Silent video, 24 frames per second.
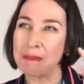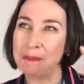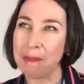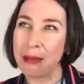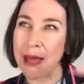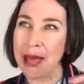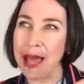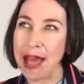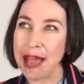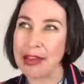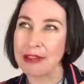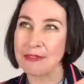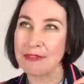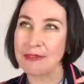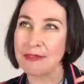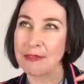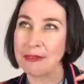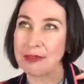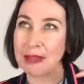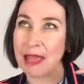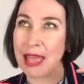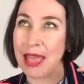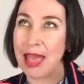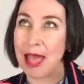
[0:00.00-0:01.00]
Part
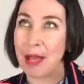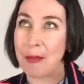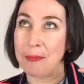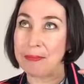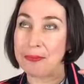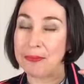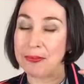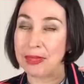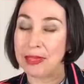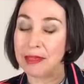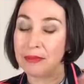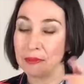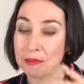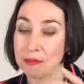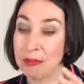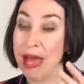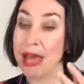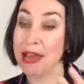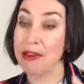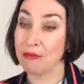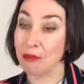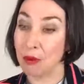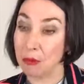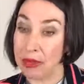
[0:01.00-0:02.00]

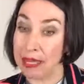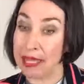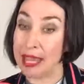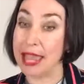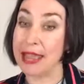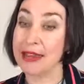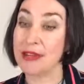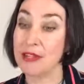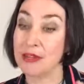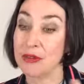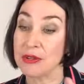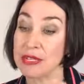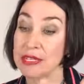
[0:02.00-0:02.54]
of what we can do